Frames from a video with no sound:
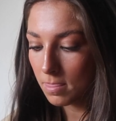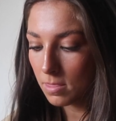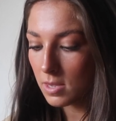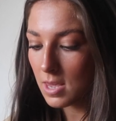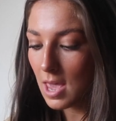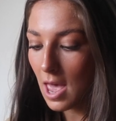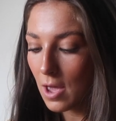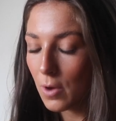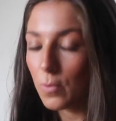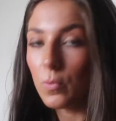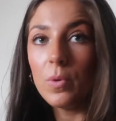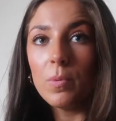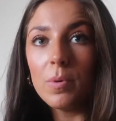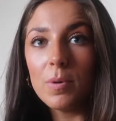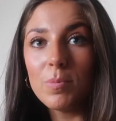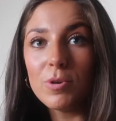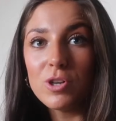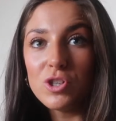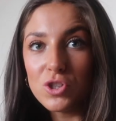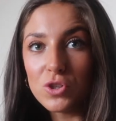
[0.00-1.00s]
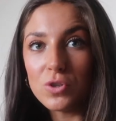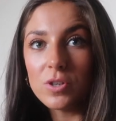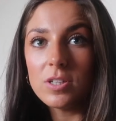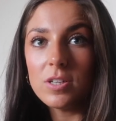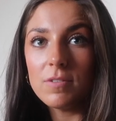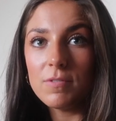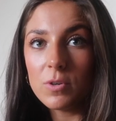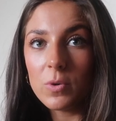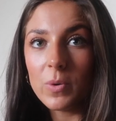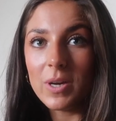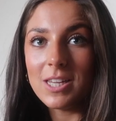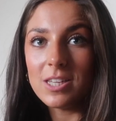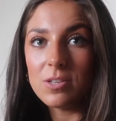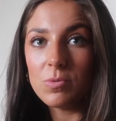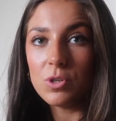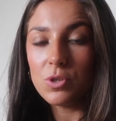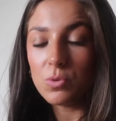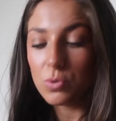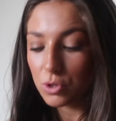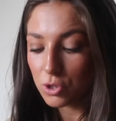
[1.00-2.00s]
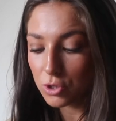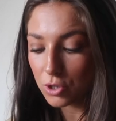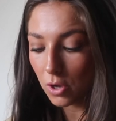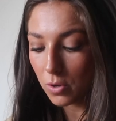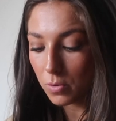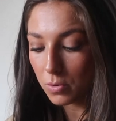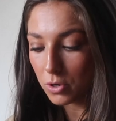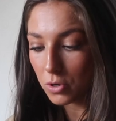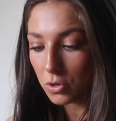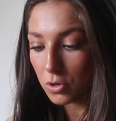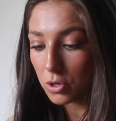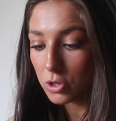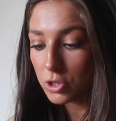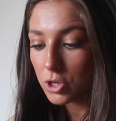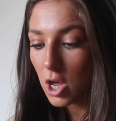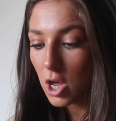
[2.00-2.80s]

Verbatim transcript: yeah, we were productive queens, which was so good.